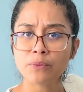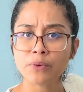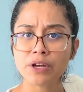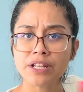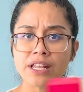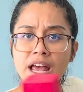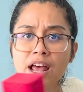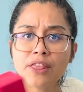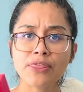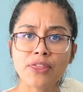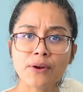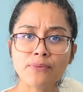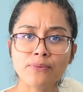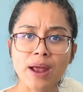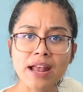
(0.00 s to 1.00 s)
would
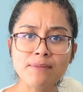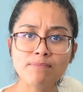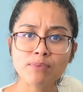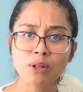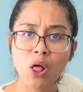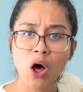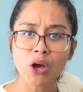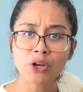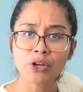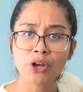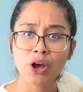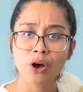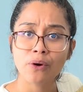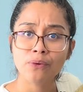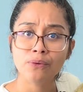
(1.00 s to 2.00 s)
the red block
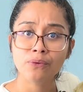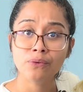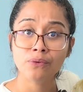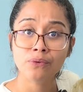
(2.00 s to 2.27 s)
go?